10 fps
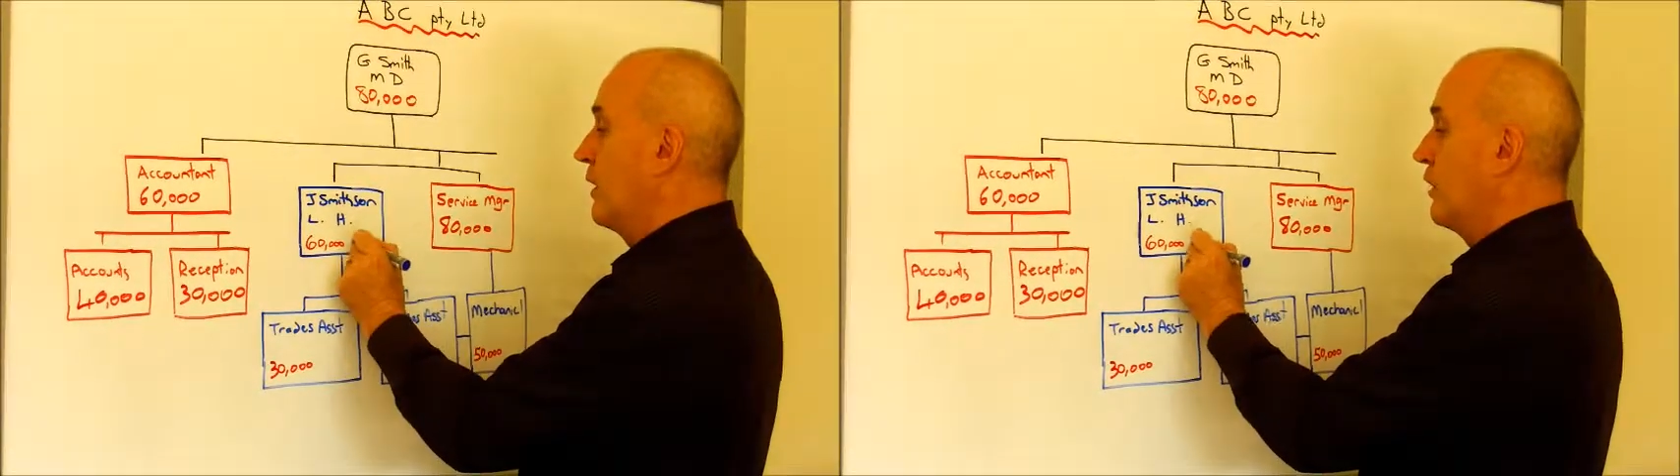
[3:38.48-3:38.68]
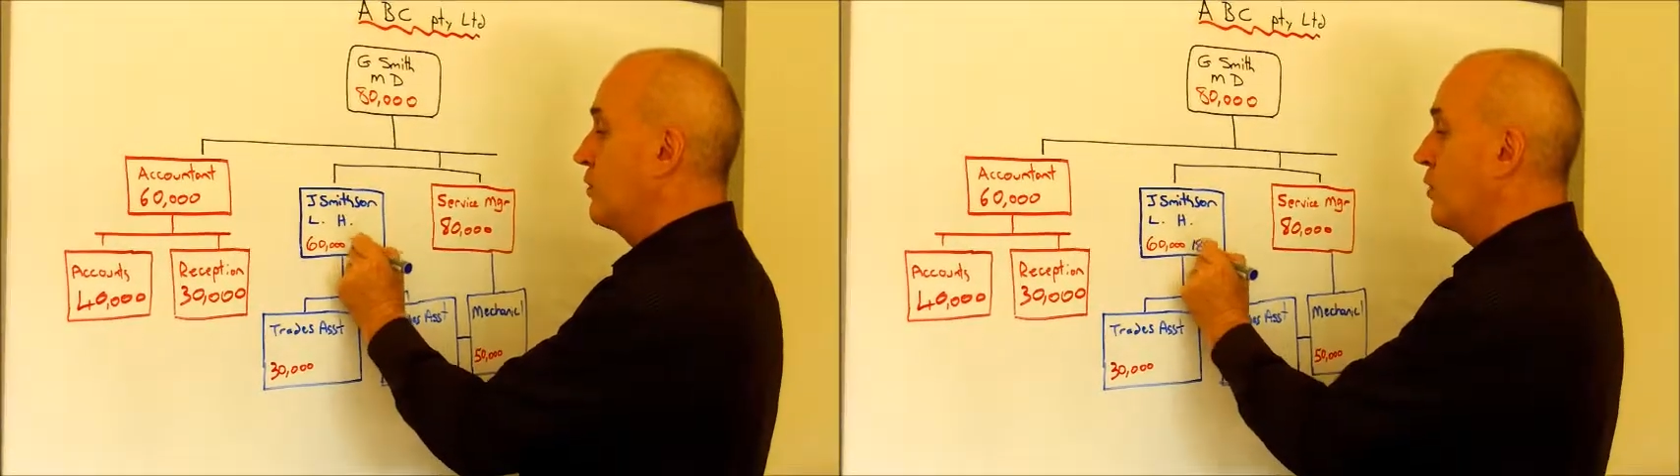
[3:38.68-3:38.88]

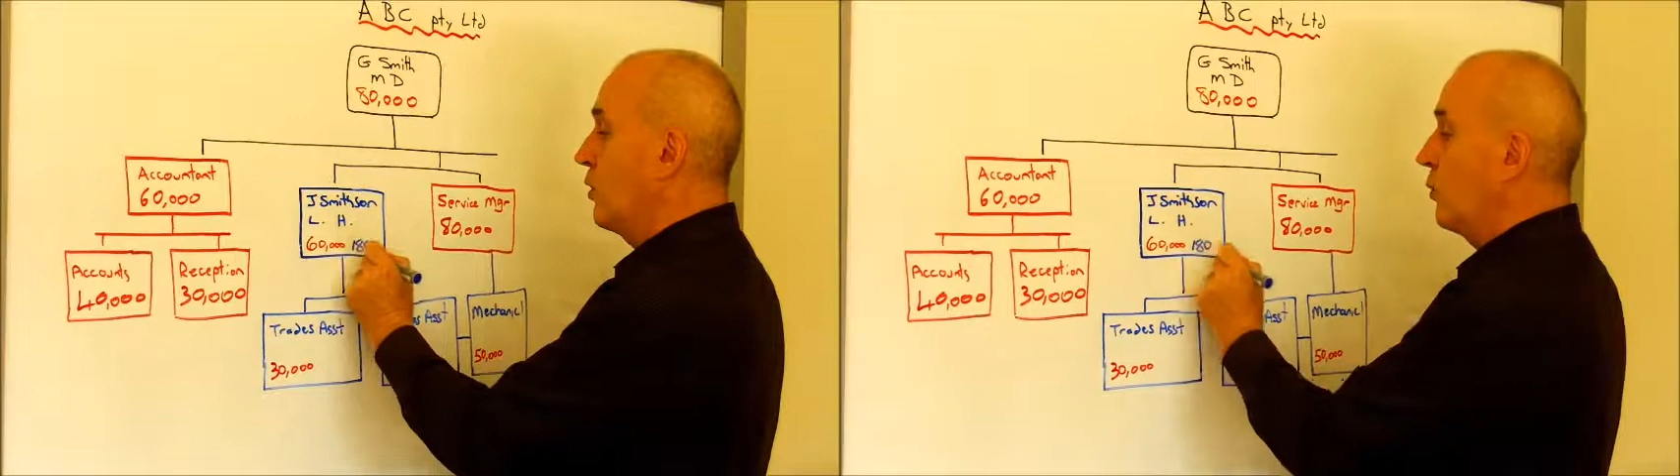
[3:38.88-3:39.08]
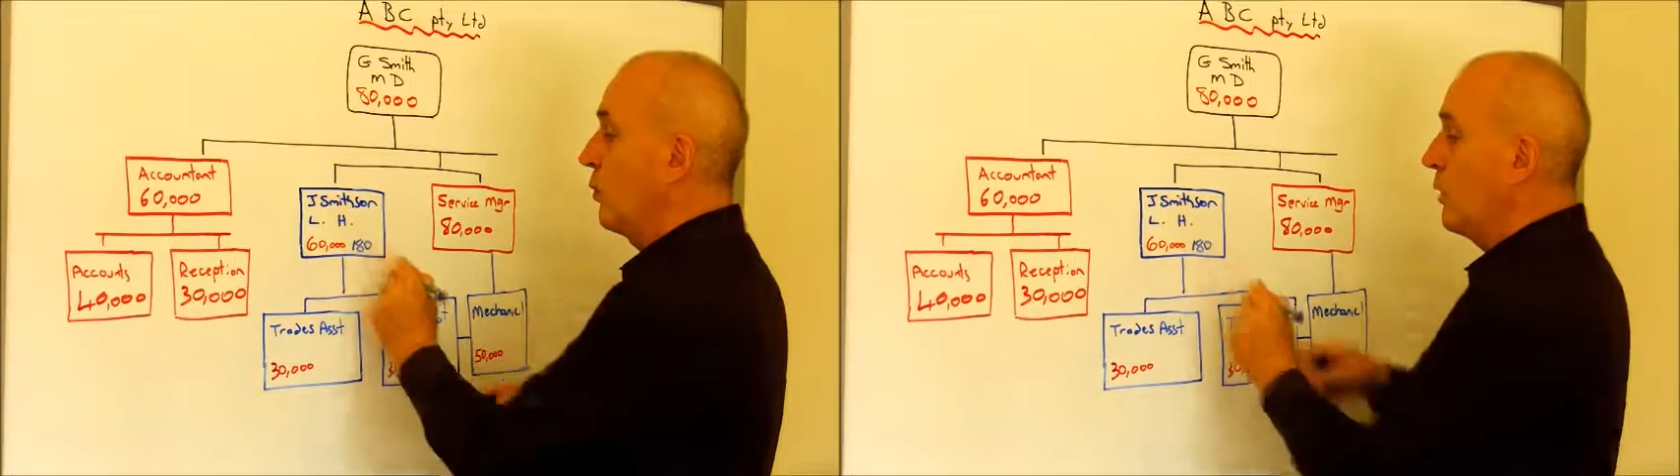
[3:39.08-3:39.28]

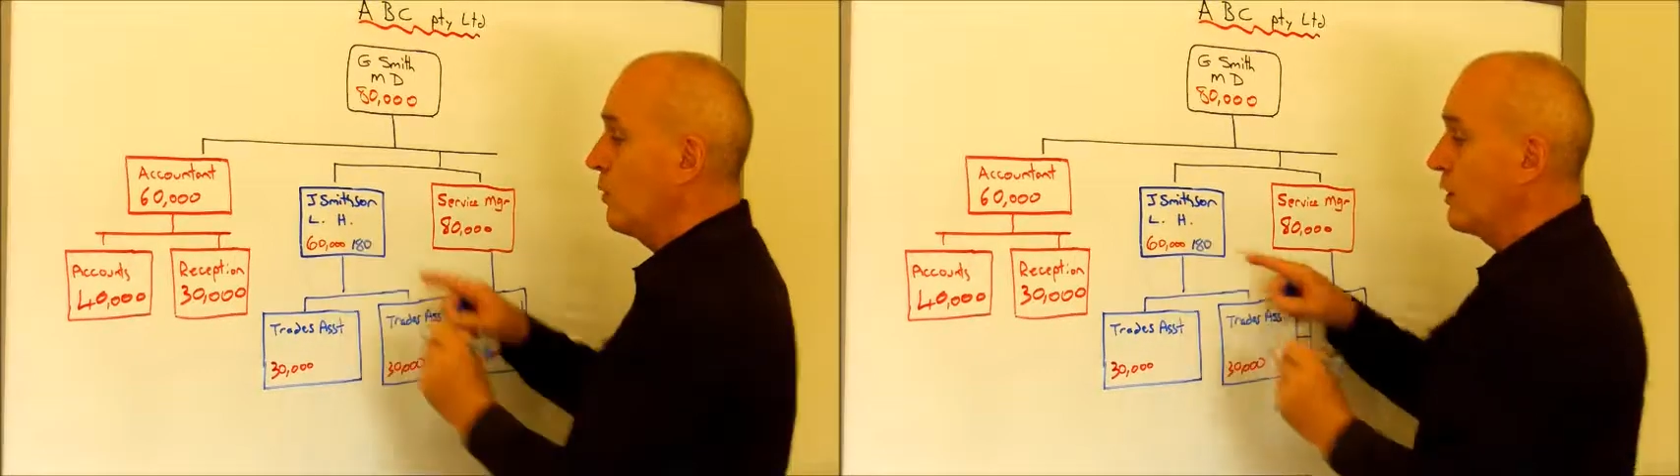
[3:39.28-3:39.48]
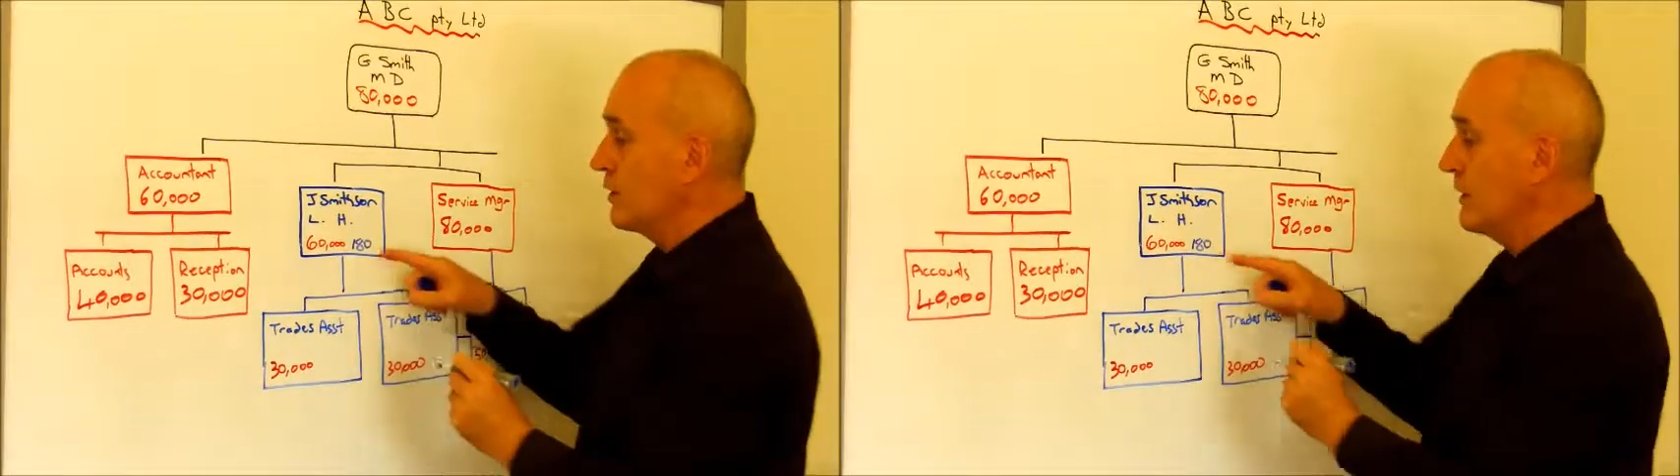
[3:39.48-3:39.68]
So we
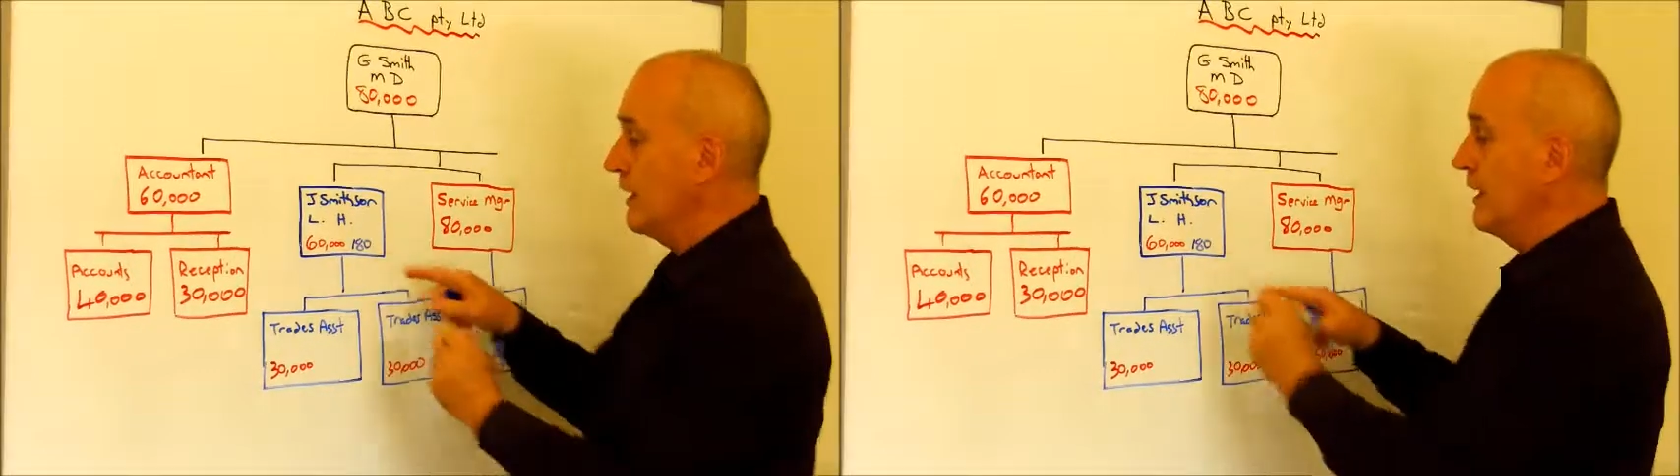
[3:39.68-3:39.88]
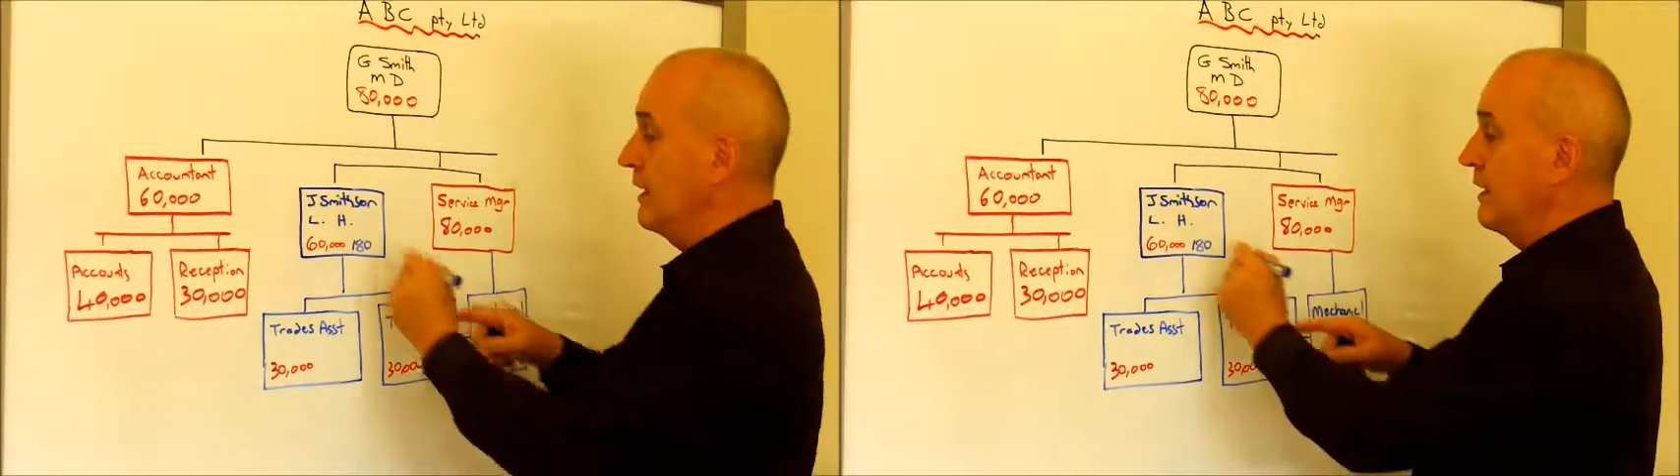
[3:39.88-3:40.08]
want to
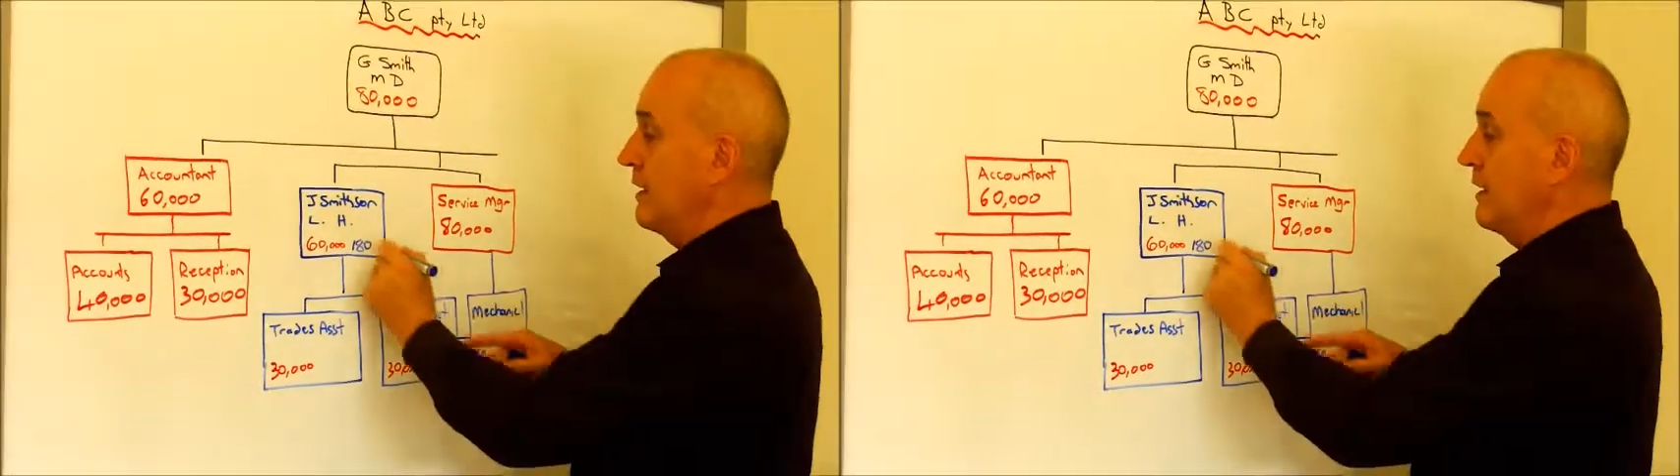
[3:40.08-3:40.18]
see